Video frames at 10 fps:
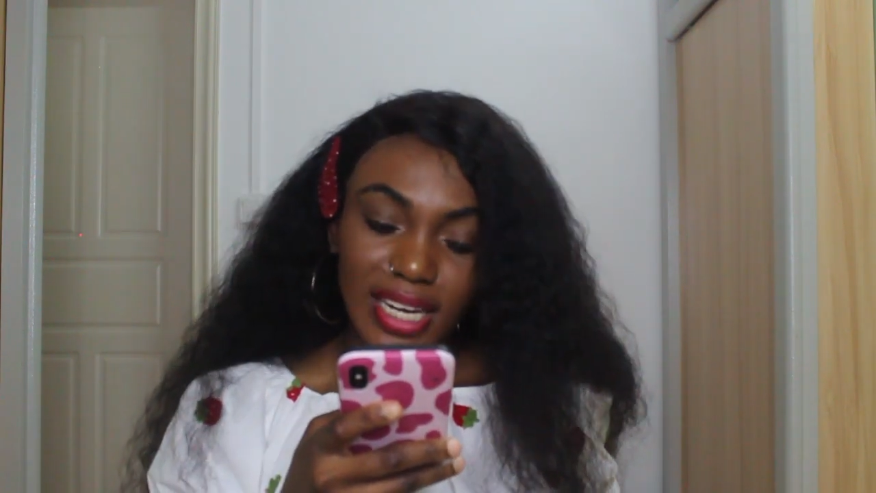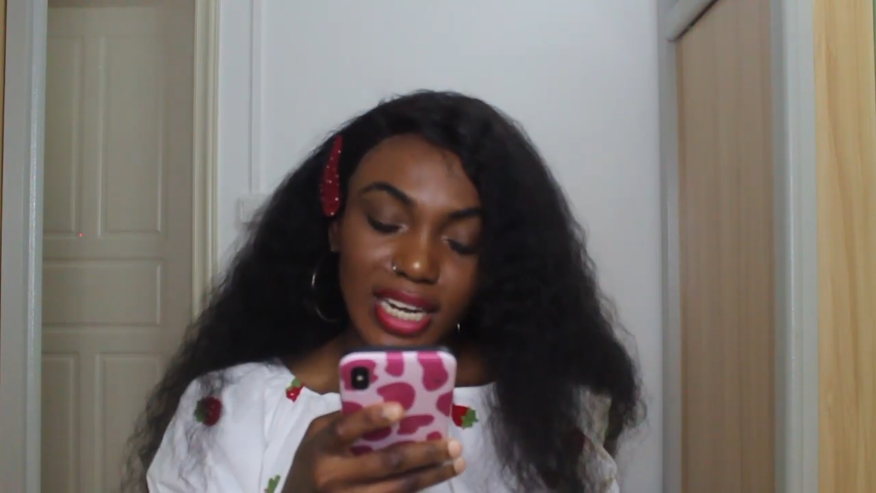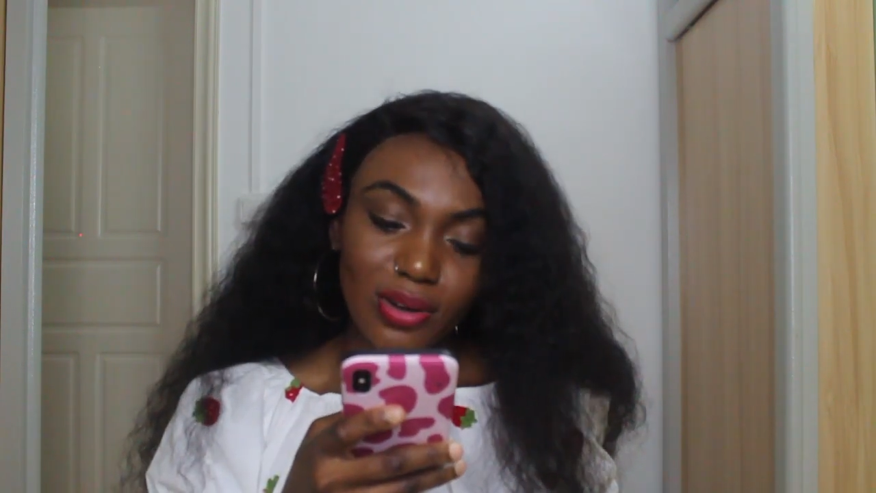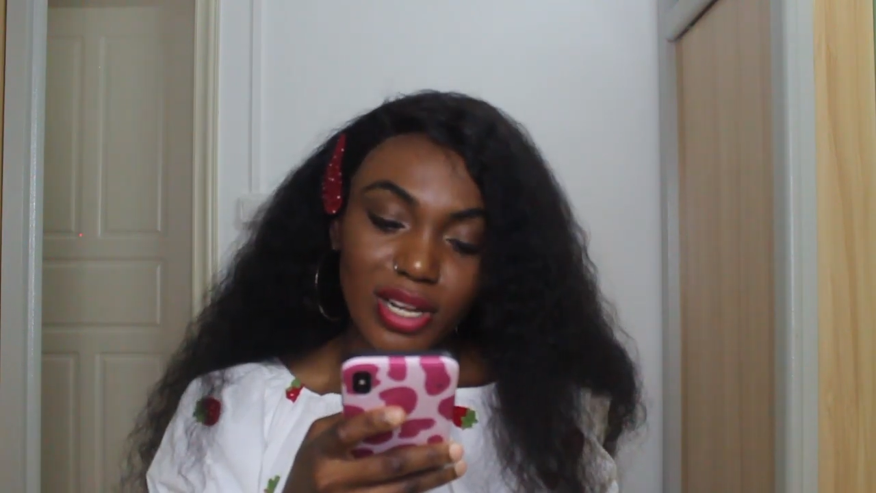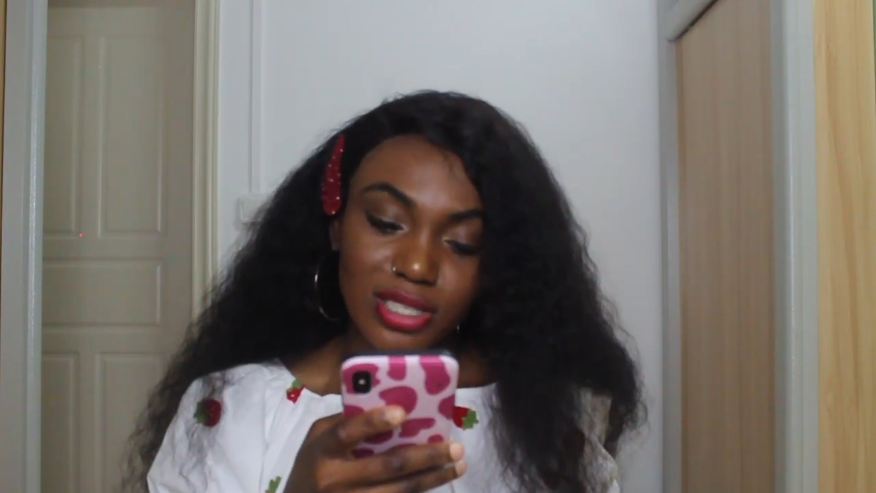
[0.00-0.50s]

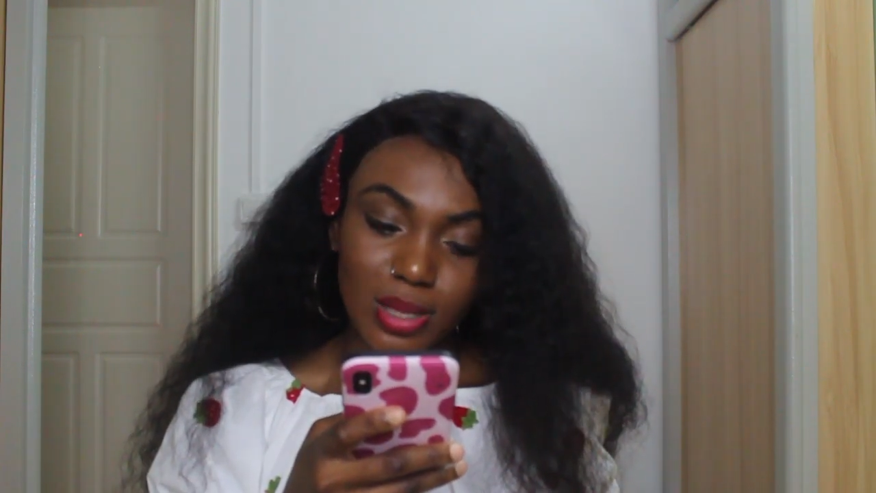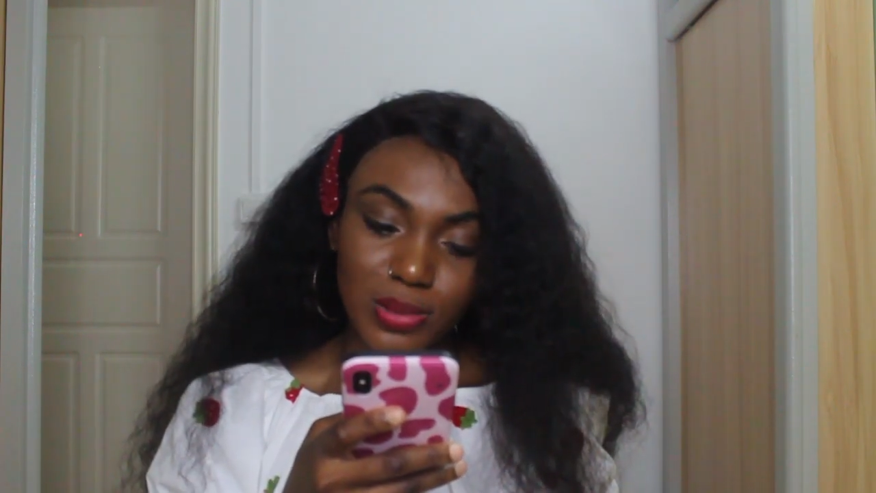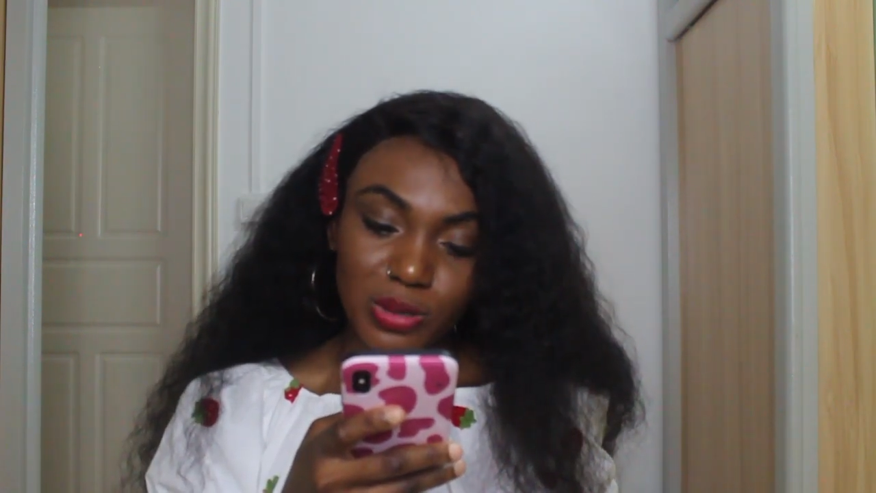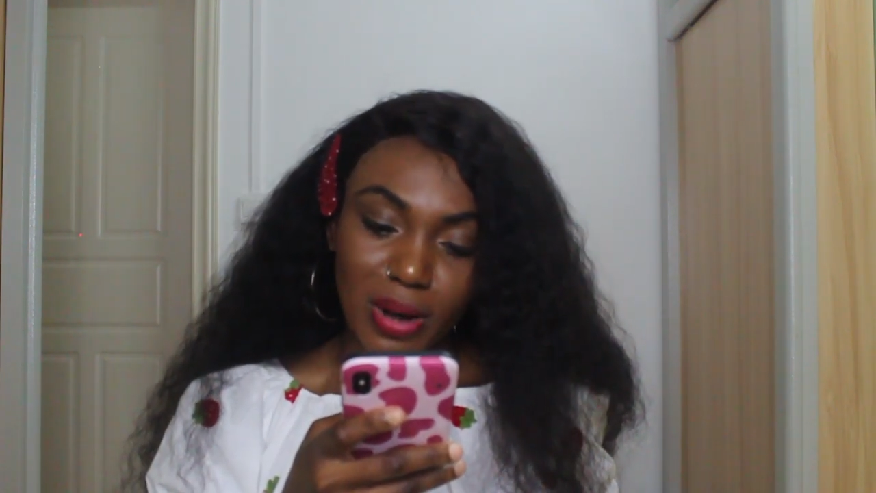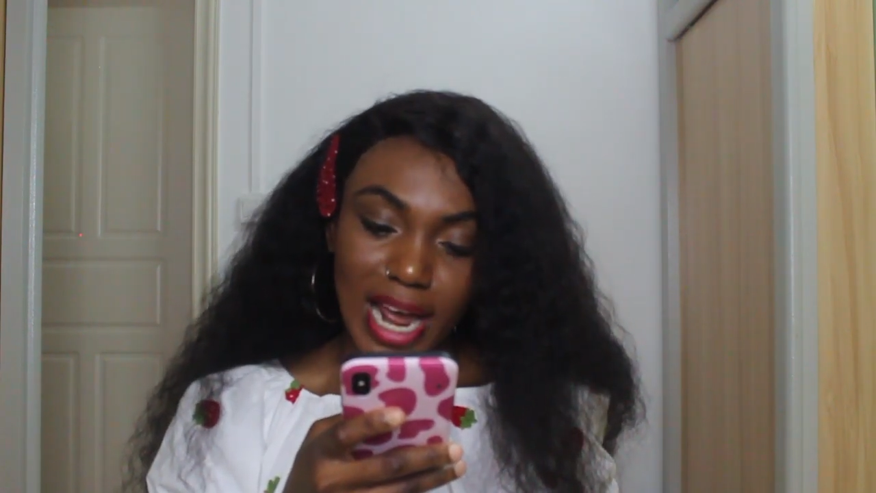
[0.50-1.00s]
newly
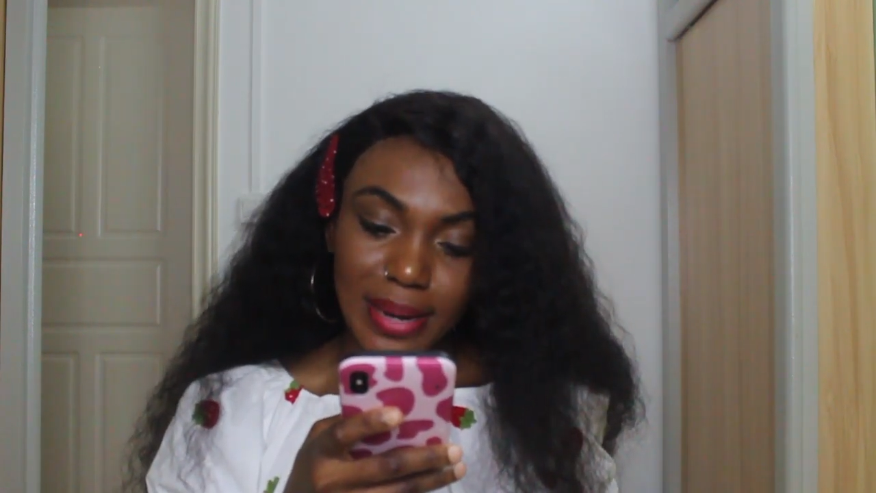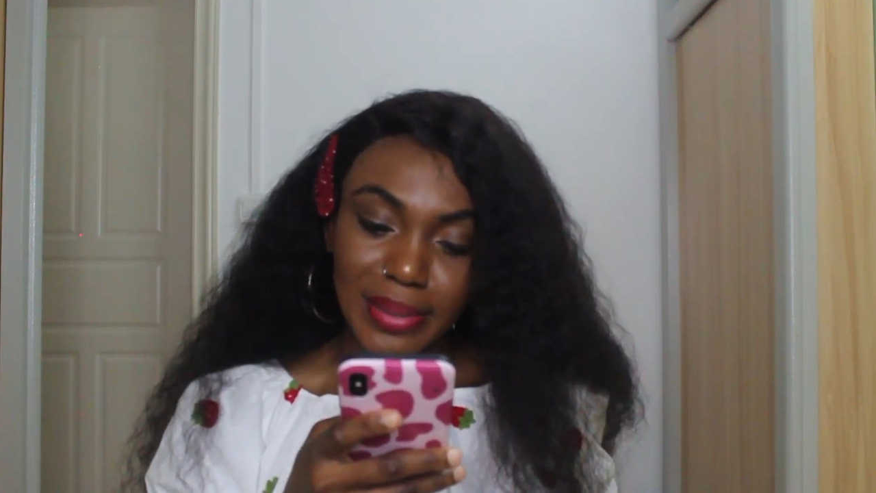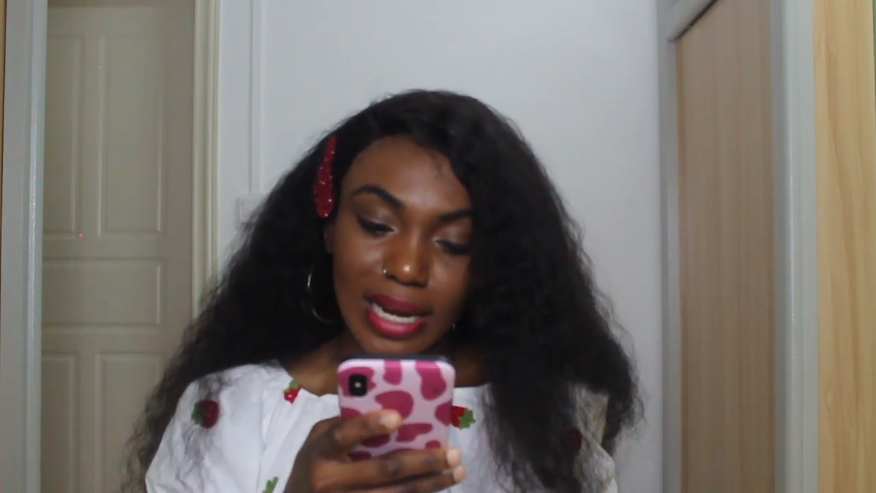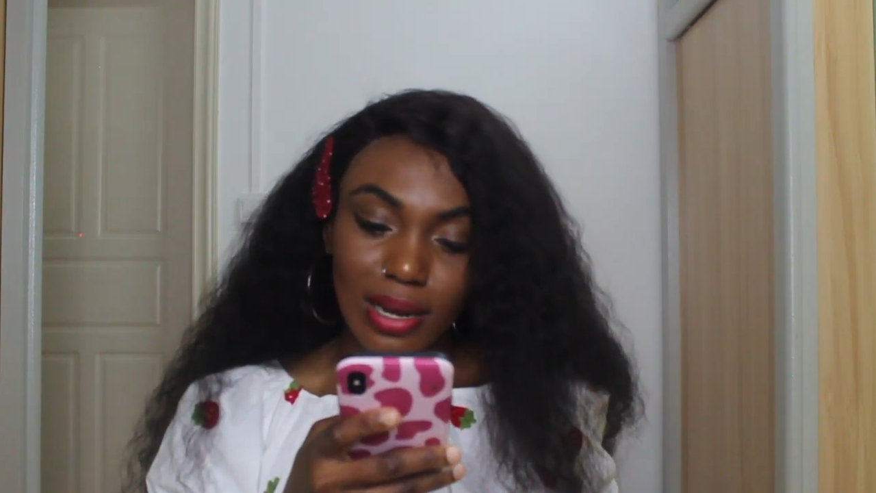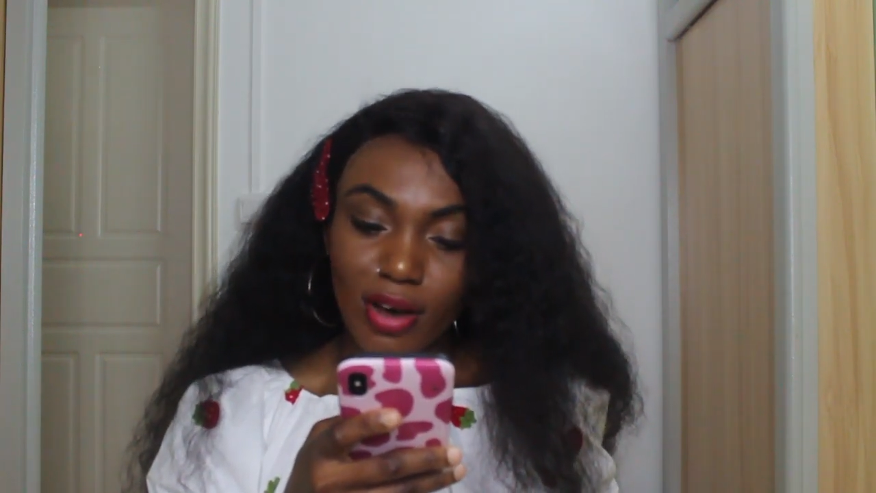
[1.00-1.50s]

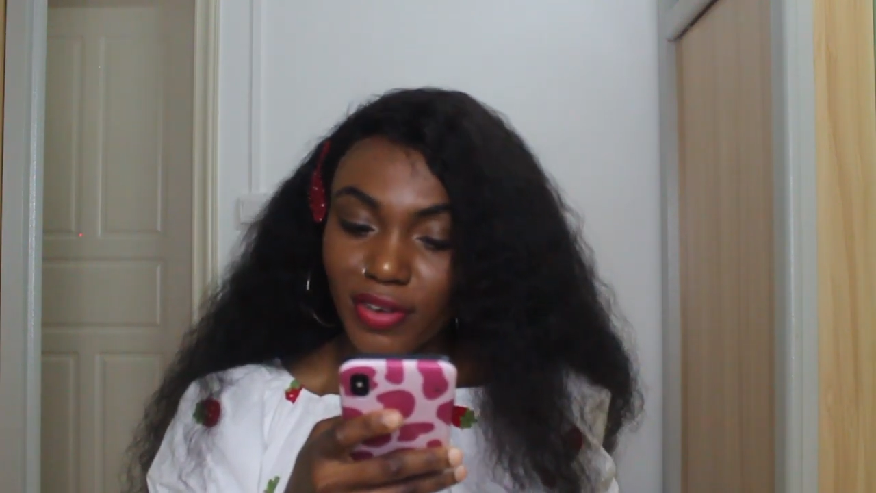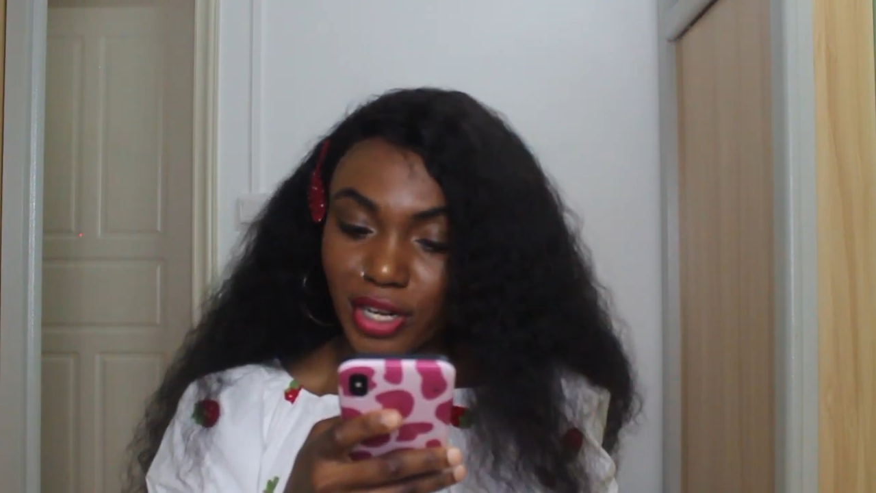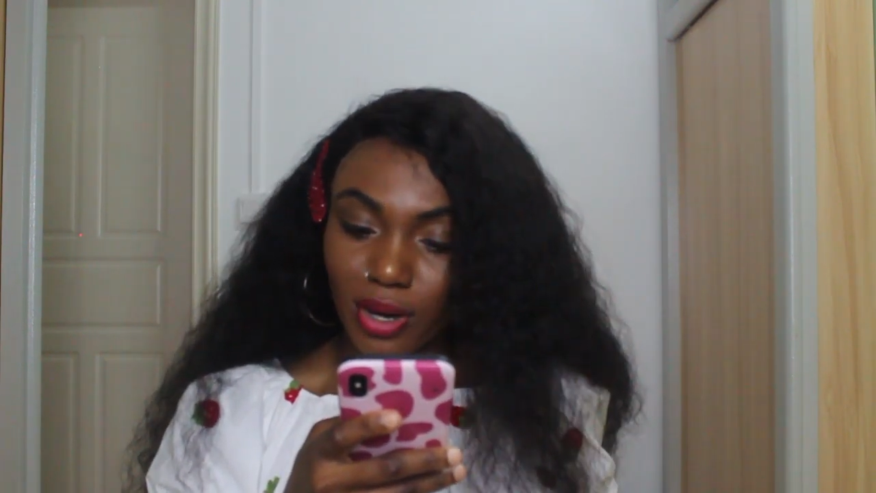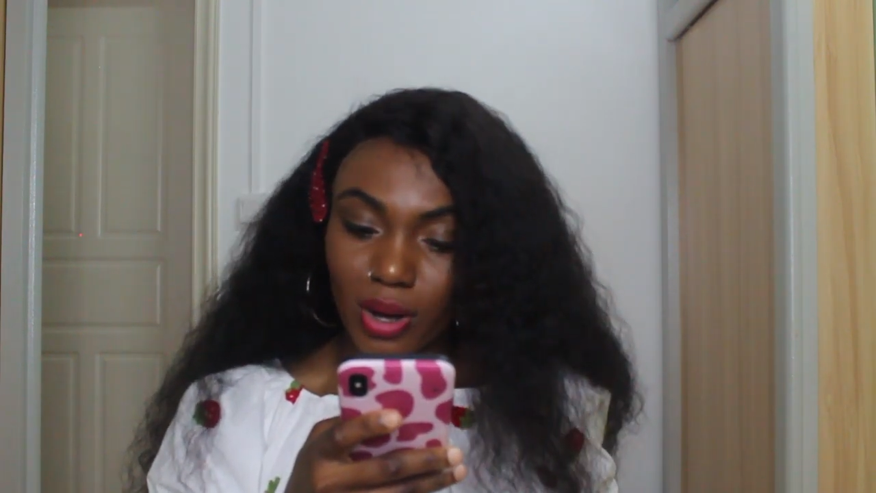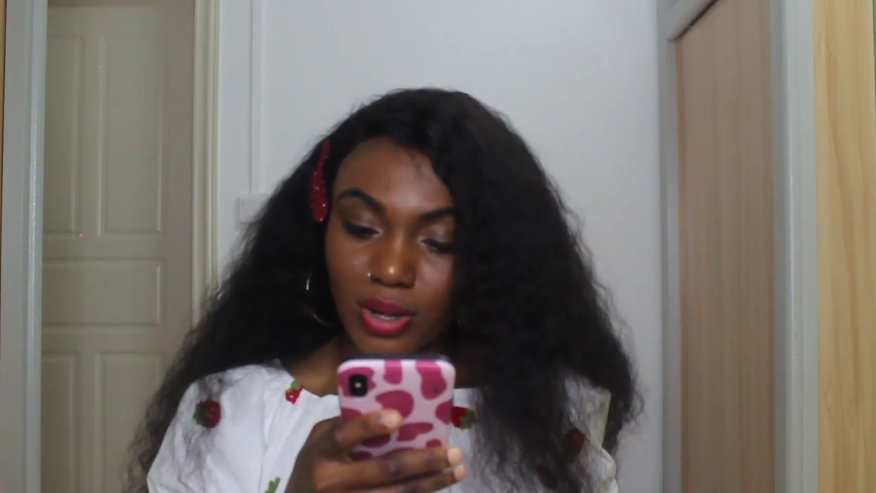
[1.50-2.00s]
subscribed and loving your